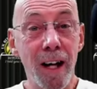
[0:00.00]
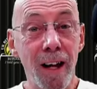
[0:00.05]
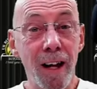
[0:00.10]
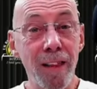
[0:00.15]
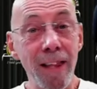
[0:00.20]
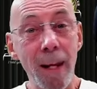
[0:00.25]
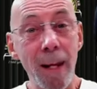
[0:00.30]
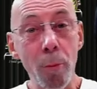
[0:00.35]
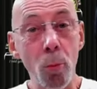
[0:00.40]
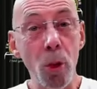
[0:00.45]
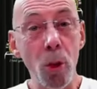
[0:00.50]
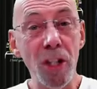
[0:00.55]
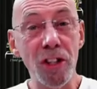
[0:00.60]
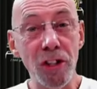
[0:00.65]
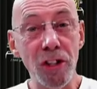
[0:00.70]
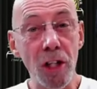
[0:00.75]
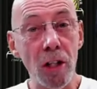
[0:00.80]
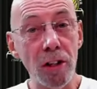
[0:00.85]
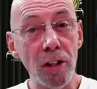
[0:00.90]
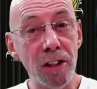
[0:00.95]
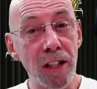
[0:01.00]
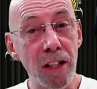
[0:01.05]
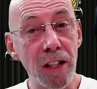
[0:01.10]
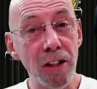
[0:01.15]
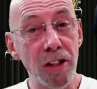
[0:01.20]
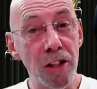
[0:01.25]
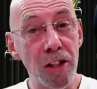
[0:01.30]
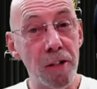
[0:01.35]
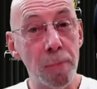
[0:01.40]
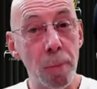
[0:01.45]
and then we're sucked
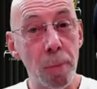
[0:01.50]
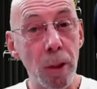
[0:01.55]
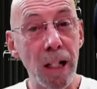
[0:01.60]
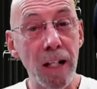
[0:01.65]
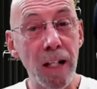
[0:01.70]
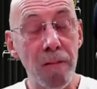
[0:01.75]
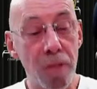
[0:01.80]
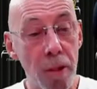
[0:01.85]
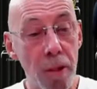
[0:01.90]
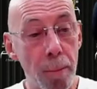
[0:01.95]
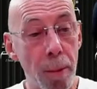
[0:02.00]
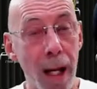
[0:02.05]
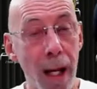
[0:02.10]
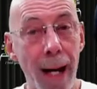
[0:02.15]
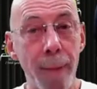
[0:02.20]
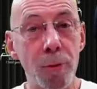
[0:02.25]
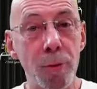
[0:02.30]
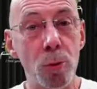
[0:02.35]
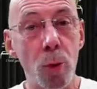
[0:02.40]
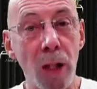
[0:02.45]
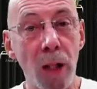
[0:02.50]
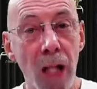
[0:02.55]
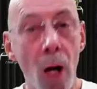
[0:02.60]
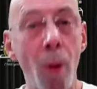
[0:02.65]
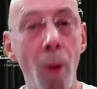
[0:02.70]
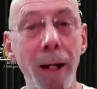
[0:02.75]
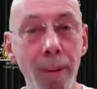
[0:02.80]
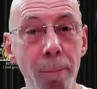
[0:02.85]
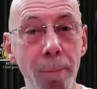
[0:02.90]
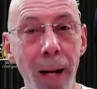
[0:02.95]
into the belief that perhaps we're
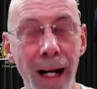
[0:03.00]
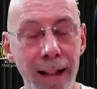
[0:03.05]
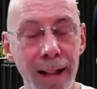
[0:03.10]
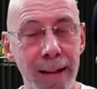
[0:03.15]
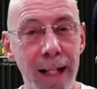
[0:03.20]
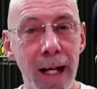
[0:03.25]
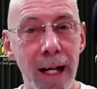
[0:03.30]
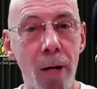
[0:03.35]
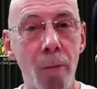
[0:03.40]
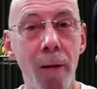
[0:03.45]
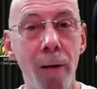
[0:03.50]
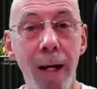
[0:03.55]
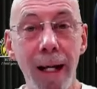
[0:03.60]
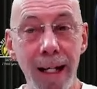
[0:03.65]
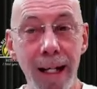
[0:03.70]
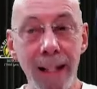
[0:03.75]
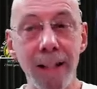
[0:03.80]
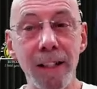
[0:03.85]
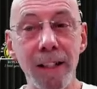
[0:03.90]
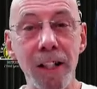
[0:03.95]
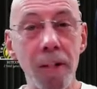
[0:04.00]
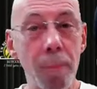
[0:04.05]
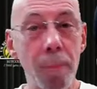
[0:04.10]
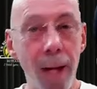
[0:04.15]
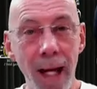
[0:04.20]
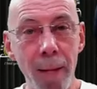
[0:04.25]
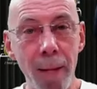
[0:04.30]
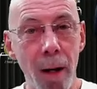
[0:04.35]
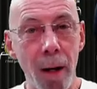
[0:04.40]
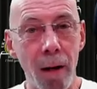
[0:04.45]
going back down into the
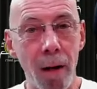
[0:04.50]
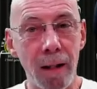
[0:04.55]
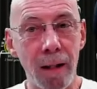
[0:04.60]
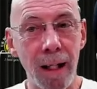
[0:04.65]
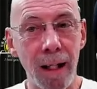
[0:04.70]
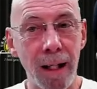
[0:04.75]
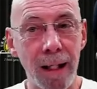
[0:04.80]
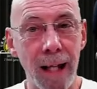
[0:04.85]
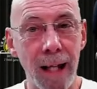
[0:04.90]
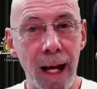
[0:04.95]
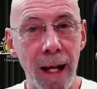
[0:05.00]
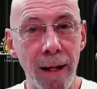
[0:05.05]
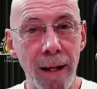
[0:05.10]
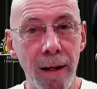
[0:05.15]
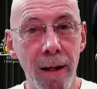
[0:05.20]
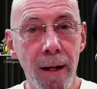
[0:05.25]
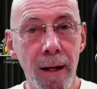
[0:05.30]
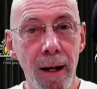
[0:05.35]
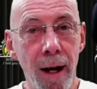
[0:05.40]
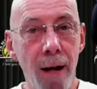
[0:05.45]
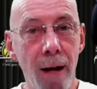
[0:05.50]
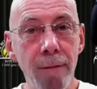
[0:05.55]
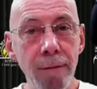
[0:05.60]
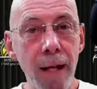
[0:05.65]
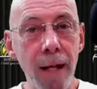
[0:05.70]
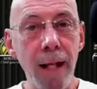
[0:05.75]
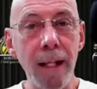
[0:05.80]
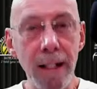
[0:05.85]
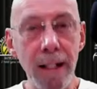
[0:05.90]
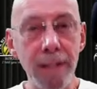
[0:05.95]
bear market again,
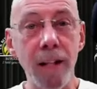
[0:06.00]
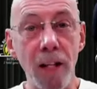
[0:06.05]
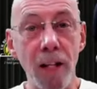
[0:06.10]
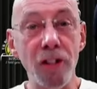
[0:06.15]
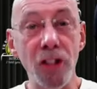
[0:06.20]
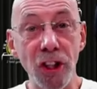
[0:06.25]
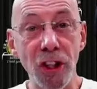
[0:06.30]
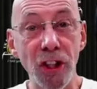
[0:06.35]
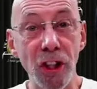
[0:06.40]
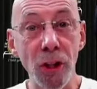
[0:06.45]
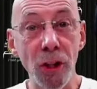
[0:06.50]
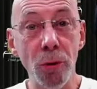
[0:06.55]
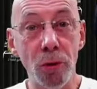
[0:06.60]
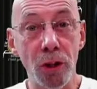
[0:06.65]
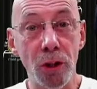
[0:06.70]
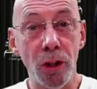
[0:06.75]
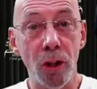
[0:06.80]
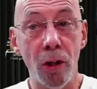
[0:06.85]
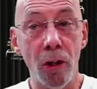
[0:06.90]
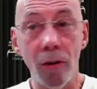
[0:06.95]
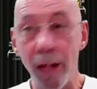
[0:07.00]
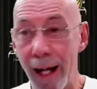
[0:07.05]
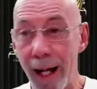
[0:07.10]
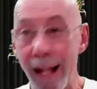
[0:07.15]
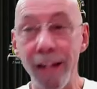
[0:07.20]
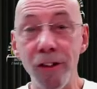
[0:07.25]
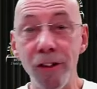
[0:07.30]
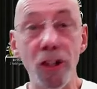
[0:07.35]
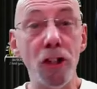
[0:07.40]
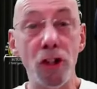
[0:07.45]
and then it does a U-turn
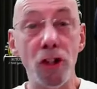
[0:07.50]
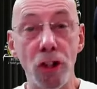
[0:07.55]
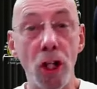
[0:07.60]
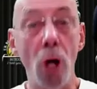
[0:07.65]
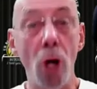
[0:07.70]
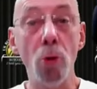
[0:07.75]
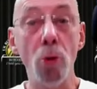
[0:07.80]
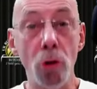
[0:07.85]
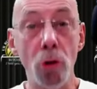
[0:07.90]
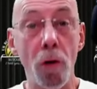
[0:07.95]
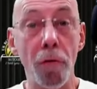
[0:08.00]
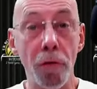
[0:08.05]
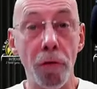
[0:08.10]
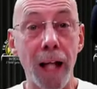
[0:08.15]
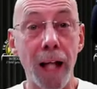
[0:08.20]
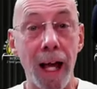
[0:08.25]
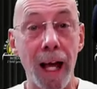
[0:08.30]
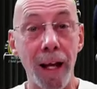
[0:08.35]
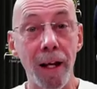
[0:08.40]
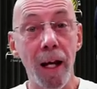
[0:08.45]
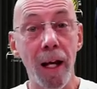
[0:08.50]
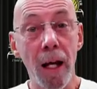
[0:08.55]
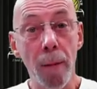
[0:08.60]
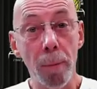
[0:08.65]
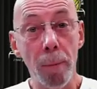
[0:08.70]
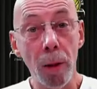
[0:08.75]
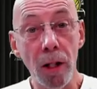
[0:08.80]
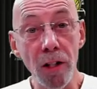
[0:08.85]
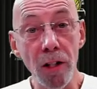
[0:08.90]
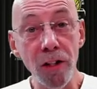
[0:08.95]
and just goes off again,
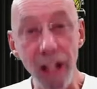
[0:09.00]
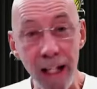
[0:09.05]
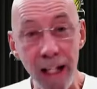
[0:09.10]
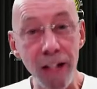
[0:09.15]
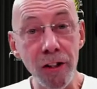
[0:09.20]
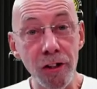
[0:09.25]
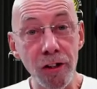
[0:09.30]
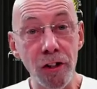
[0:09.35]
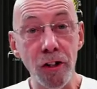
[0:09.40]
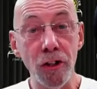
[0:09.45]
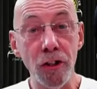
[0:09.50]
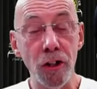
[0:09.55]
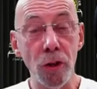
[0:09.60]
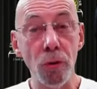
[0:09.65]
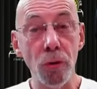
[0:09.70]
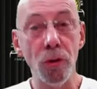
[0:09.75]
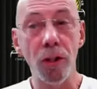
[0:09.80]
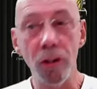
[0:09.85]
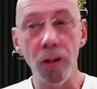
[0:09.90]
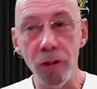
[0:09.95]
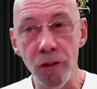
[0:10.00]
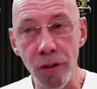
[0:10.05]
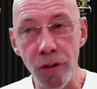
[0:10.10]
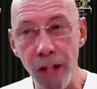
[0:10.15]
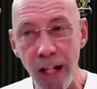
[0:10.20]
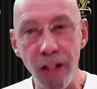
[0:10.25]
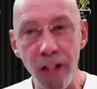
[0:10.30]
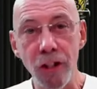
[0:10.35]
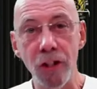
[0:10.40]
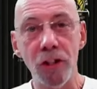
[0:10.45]
because institutions,
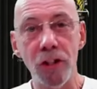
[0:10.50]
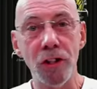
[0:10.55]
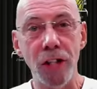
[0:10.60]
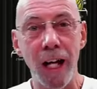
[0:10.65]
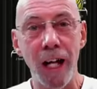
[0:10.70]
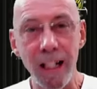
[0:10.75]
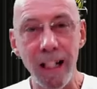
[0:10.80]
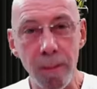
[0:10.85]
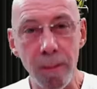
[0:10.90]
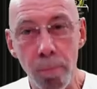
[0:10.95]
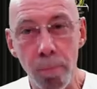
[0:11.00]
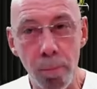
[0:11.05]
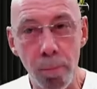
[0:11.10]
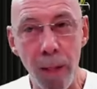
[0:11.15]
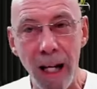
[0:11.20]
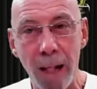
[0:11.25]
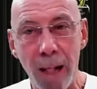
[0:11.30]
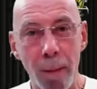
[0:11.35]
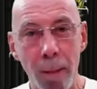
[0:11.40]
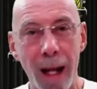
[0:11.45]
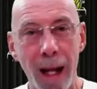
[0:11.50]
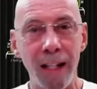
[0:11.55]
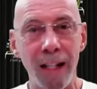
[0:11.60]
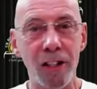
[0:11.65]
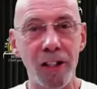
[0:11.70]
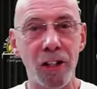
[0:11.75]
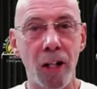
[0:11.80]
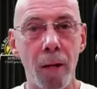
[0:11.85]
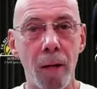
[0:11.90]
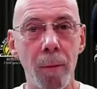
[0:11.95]
nation states, big
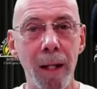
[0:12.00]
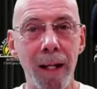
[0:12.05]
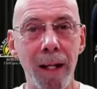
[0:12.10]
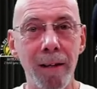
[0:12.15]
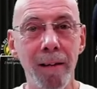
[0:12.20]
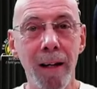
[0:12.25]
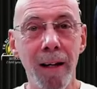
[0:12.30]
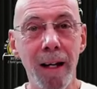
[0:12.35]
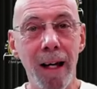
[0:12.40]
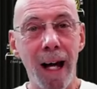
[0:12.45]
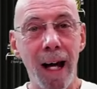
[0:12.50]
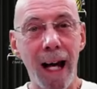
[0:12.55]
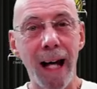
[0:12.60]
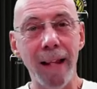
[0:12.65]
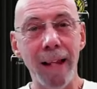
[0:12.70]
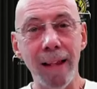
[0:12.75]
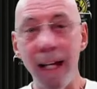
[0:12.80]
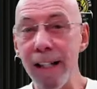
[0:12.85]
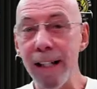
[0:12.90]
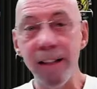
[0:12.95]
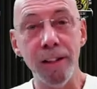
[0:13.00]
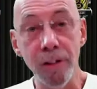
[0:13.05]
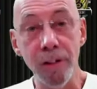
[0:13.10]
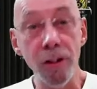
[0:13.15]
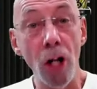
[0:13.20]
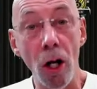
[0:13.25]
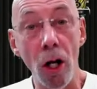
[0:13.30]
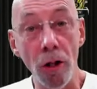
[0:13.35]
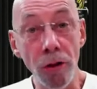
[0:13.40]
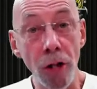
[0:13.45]
banks come in, and
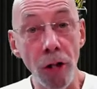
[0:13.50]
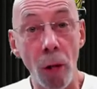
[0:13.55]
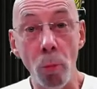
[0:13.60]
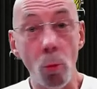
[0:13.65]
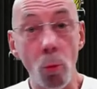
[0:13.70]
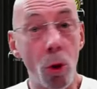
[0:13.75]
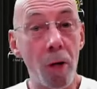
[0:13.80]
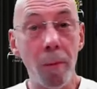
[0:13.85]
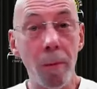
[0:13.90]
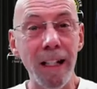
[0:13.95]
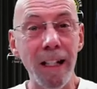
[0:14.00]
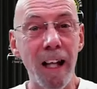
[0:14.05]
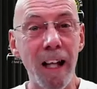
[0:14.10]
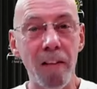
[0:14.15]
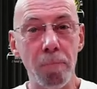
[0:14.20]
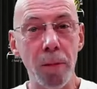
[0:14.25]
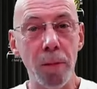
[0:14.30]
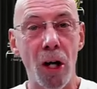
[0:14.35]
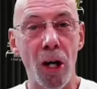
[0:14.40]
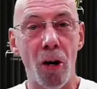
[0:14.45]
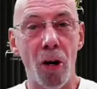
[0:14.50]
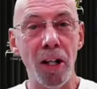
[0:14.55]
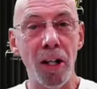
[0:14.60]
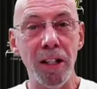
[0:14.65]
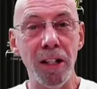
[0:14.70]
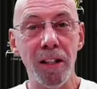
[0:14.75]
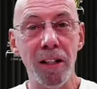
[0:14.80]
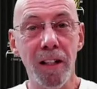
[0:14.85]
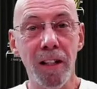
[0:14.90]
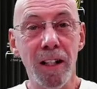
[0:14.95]
none want to be left
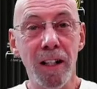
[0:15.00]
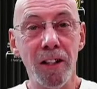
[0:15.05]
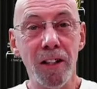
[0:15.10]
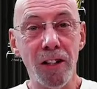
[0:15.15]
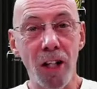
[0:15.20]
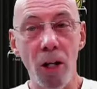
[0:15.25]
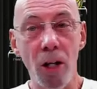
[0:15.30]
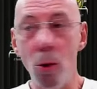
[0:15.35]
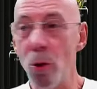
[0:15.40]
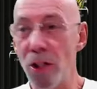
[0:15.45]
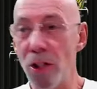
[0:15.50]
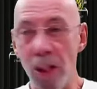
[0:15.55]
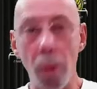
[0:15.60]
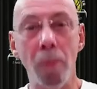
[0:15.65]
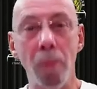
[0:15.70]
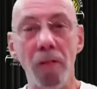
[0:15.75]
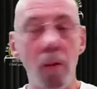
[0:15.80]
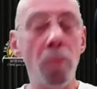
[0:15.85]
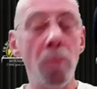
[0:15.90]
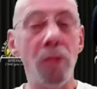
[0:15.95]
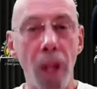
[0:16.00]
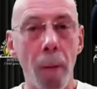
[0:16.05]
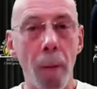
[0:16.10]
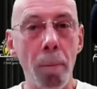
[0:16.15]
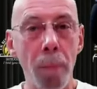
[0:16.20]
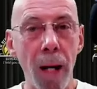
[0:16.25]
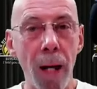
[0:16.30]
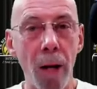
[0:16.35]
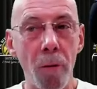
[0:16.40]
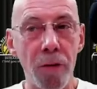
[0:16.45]
behind, so some of them
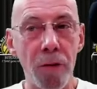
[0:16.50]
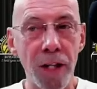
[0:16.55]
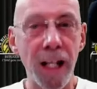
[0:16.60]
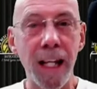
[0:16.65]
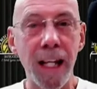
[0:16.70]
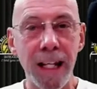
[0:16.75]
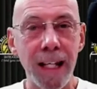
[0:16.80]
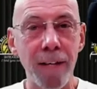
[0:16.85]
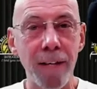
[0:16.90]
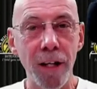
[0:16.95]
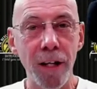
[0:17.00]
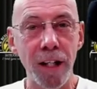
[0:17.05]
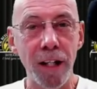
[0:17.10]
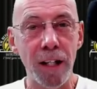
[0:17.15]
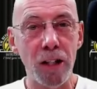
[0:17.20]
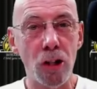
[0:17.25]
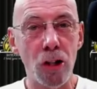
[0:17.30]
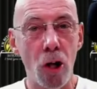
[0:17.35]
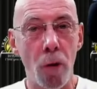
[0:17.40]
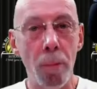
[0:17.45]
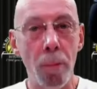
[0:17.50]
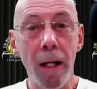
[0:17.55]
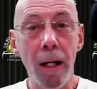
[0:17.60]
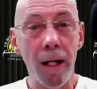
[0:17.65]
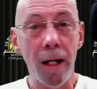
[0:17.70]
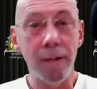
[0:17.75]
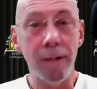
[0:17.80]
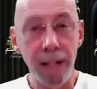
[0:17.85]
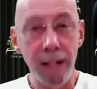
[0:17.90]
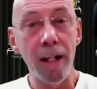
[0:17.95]
dump out thinking they've hit the top,
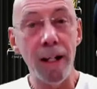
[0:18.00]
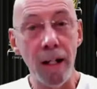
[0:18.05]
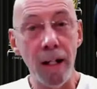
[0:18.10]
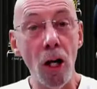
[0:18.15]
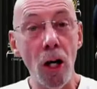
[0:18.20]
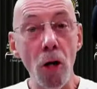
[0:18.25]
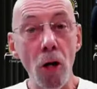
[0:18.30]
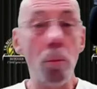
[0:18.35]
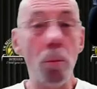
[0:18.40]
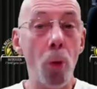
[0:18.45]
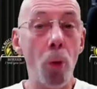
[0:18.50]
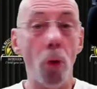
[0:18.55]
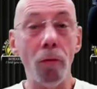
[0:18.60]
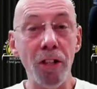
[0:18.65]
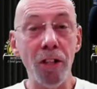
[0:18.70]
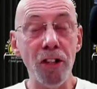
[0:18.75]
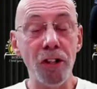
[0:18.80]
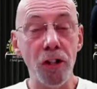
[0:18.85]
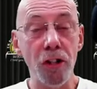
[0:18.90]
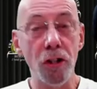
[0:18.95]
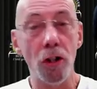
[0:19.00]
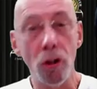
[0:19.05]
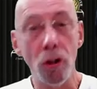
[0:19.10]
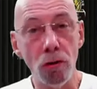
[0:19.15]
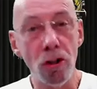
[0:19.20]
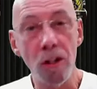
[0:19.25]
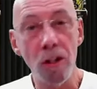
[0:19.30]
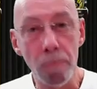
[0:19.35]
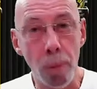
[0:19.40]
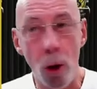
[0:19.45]
and then a load more
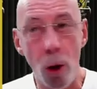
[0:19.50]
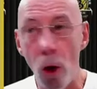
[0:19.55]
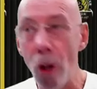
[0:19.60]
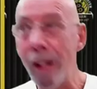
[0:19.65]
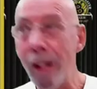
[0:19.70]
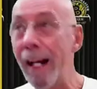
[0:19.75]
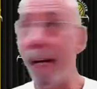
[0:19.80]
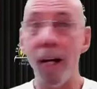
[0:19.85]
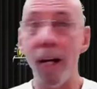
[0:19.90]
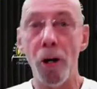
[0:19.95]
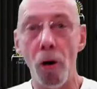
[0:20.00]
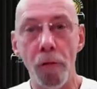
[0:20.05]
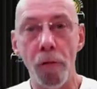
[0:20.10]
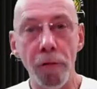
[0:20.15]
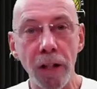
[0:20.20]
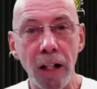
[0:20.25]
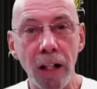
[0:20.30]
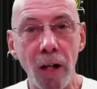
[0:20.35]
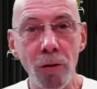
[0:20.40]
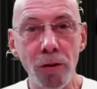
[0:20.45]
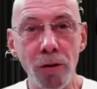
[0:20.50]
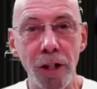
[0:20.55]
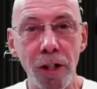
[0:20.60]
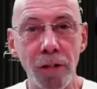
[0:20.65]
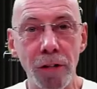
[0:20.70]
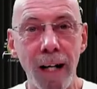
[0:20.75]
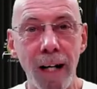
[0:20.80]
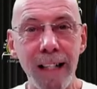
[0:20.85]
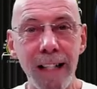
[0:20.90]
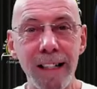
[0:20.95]
institutions pile in, and off it goes to
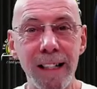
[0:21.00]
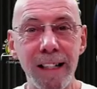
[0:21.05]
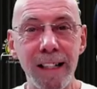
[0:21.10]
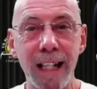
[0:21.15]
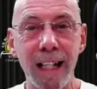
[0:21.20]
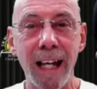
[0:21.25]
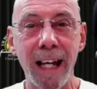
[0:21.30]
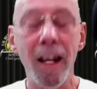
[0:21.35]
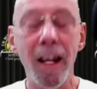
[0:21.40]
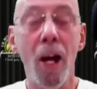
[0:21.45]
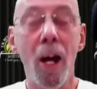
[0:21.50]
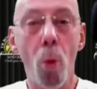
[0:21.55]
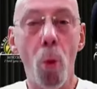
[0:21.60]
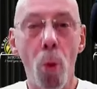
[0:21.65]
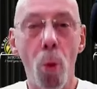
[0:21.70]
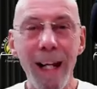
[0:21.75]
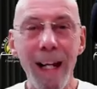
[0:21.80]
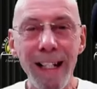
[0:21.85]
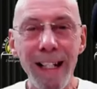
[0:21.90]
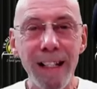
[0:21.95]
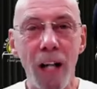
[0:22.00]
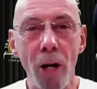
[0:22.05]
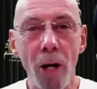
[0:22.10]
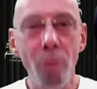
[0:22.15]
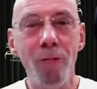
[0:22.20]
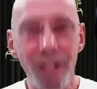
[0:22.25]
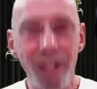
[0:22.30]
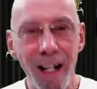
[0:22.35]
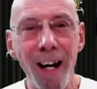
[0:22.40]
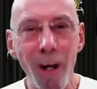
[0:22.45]
the races again. We
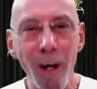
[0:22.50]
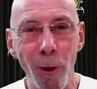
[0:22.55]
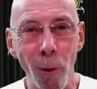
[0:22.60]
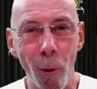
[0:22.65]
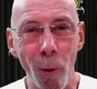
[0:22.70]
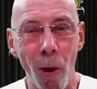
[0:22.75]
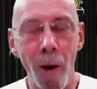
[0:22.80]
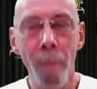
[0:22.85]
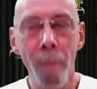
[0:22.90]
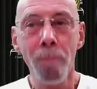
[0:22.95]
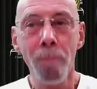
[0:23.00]
don't know.